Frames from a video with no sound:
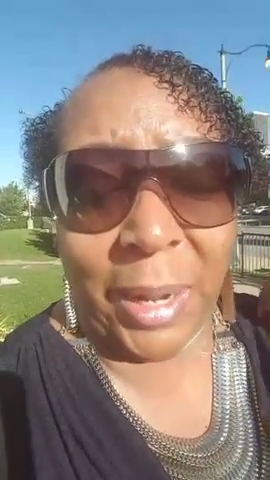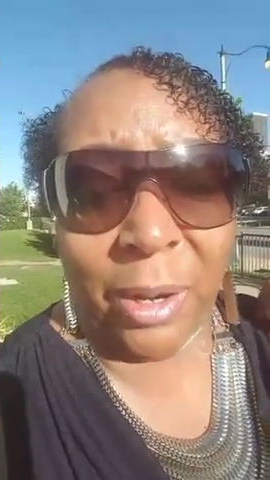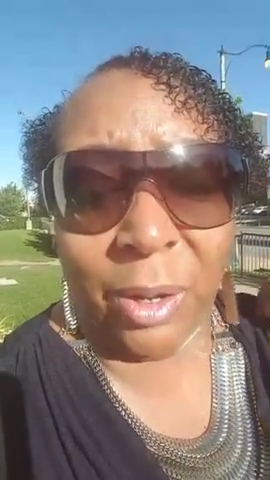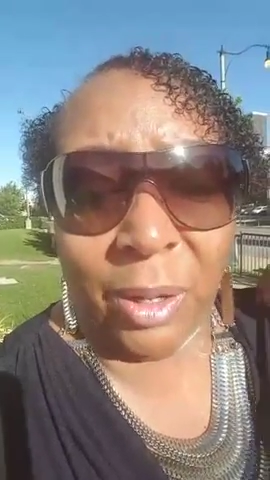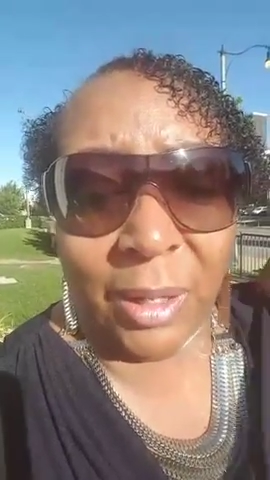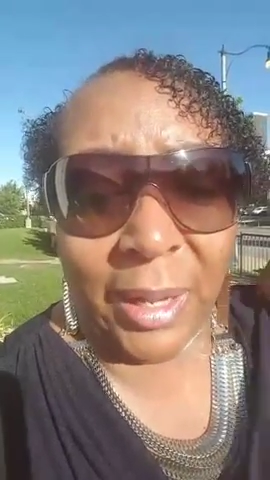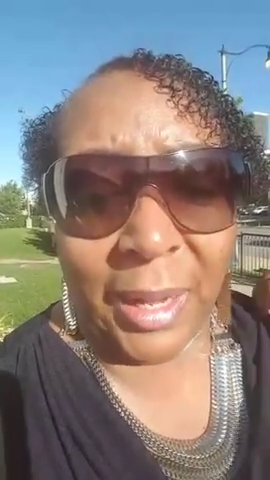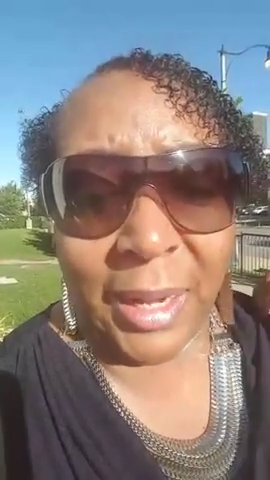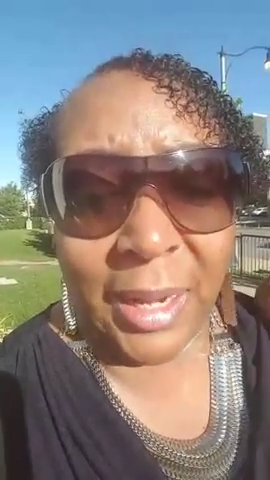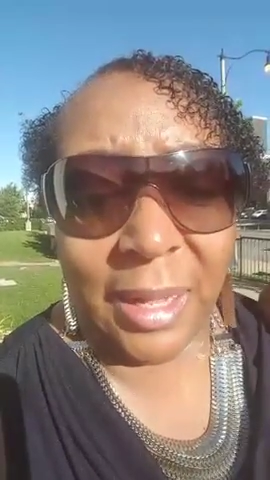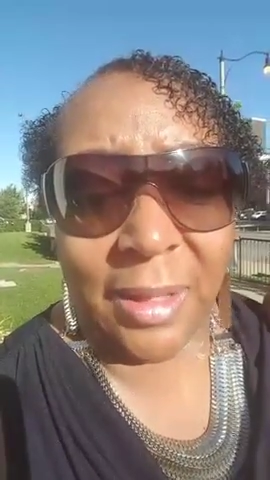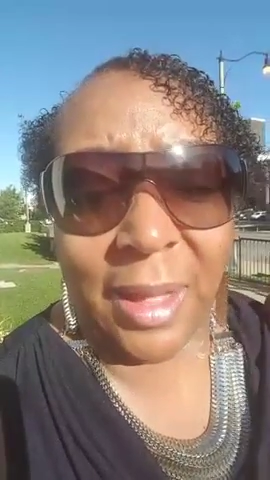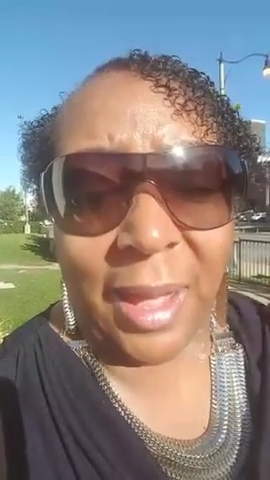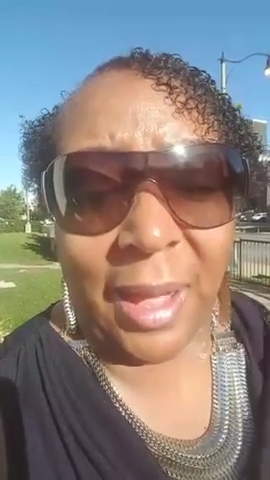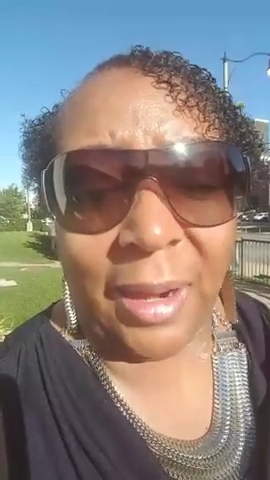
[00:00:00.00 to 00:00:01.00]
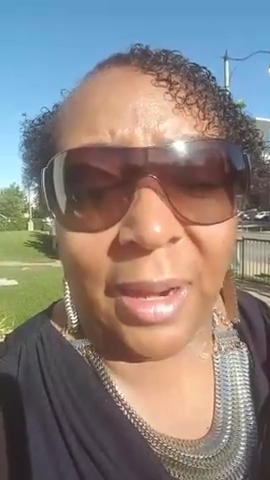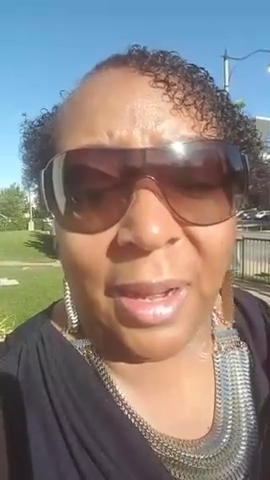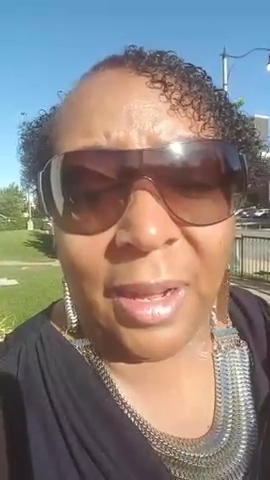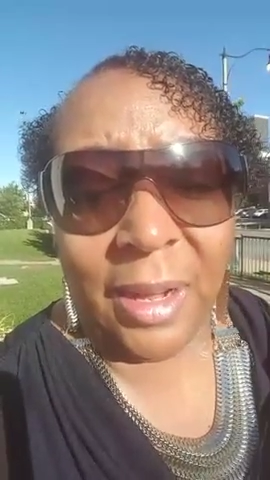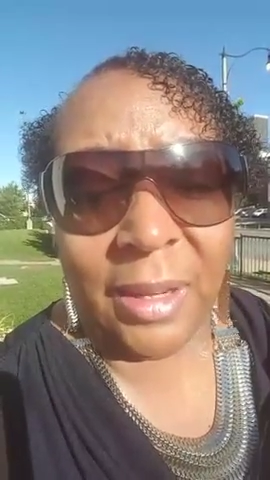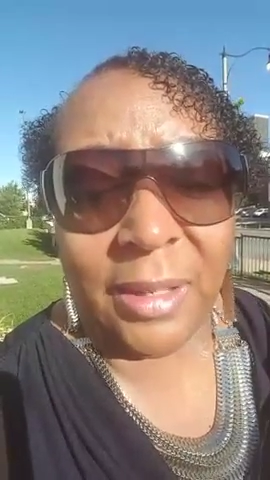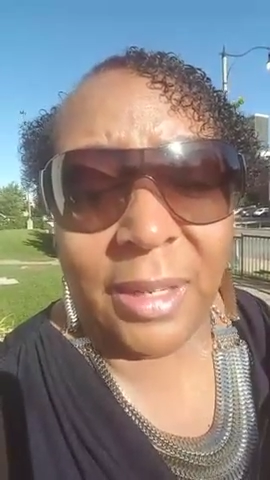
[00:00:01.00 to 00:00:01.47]
I know a lady that
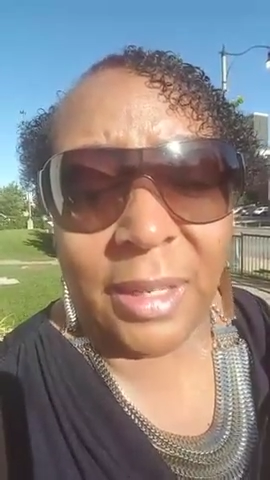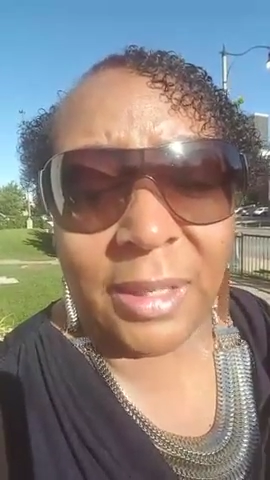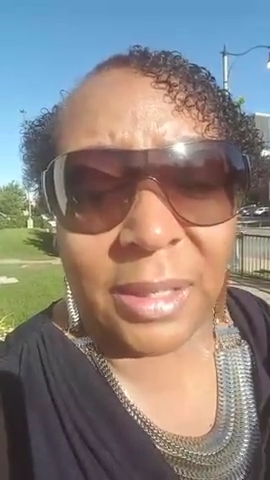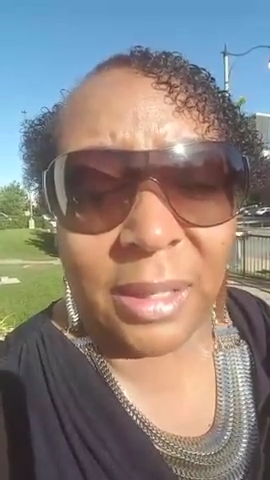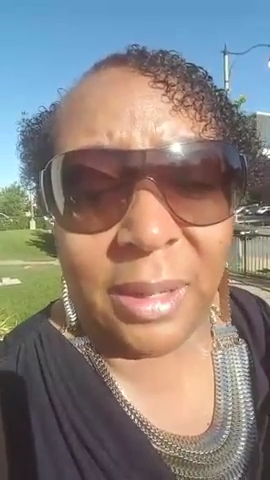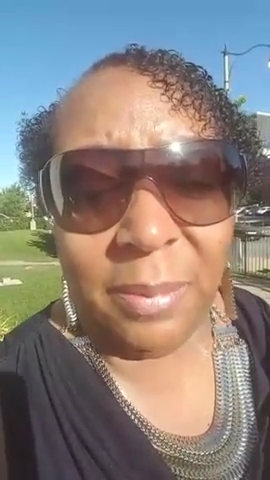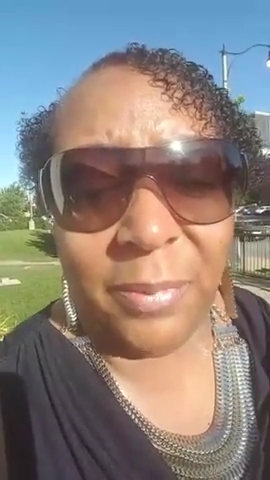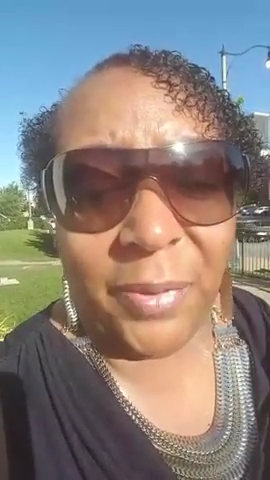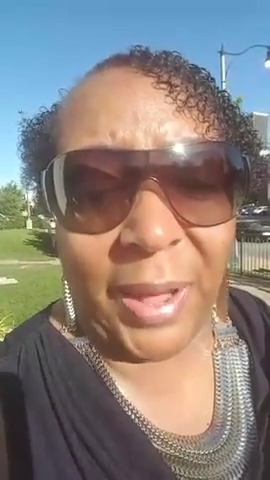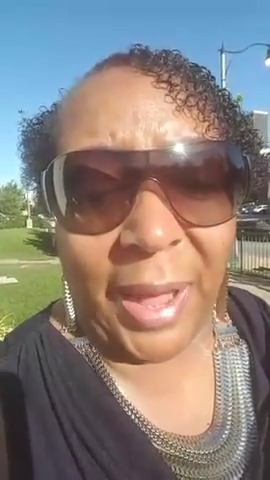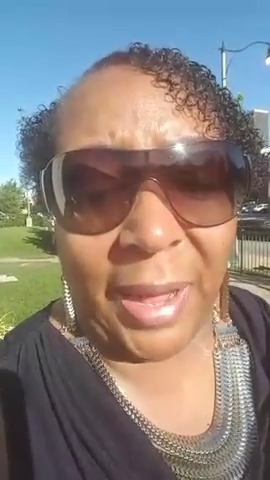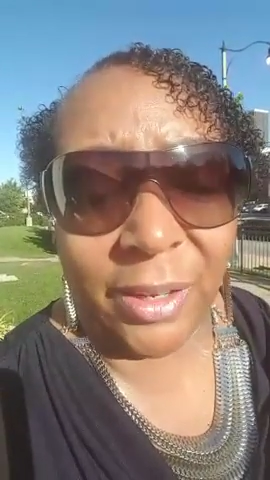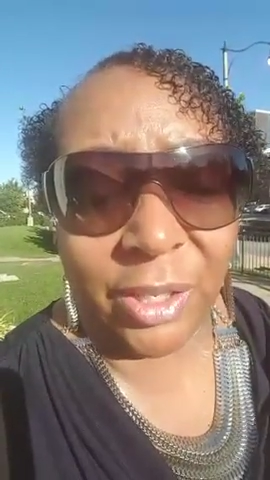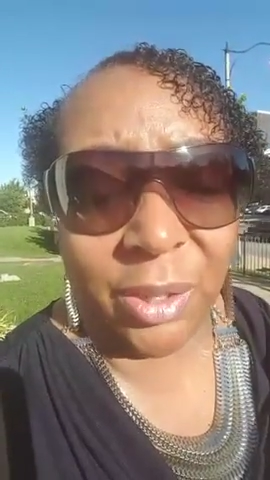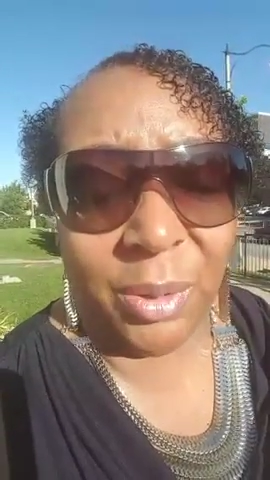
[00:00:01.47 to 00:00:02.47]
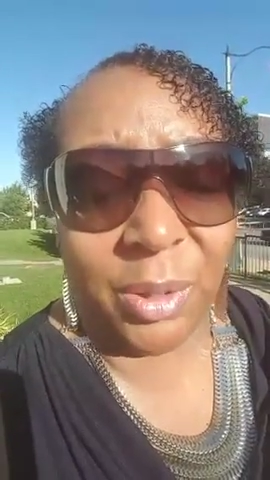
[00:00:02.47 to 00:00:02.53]
did Slim Fast.